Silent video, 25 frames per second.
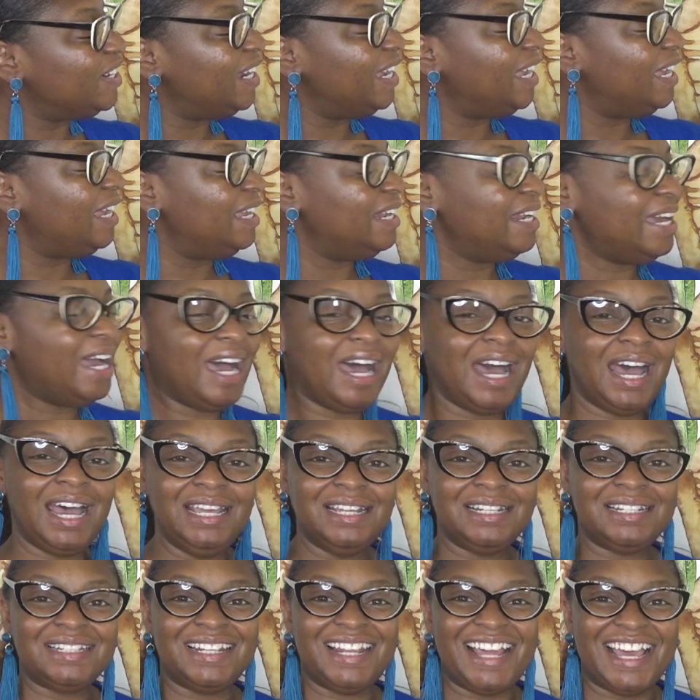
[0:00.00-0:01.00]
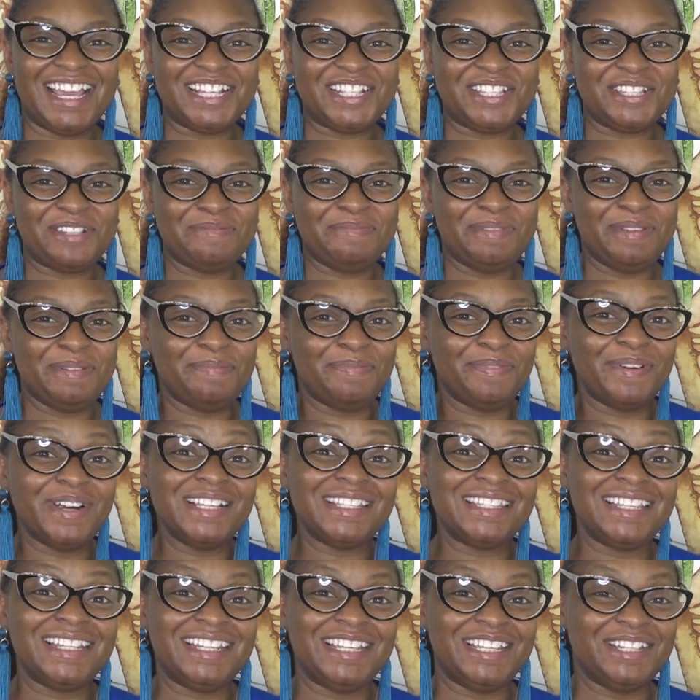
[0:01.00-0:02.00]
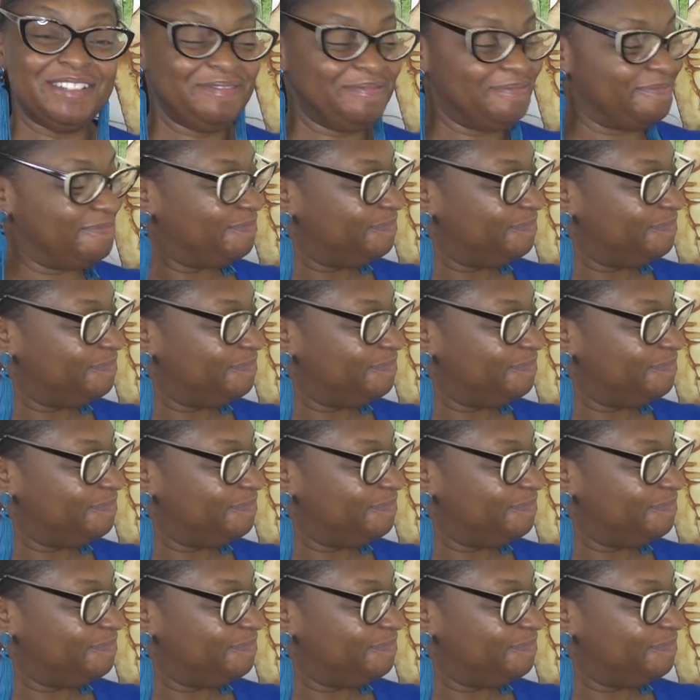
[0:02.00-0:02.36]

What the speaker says: and I'd like to be president.